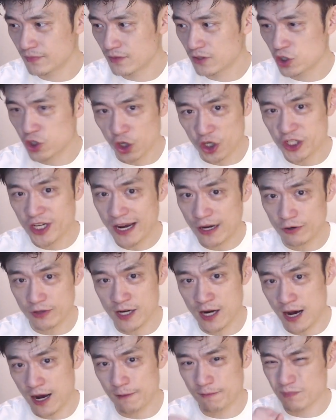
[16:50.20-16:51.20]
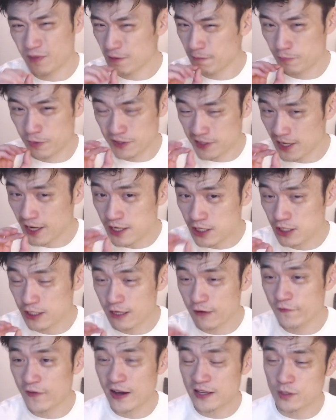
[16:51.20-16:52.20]
Josh Adelkar,
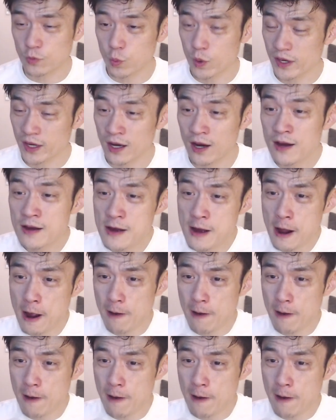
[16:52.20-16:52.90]
potentially as a winger.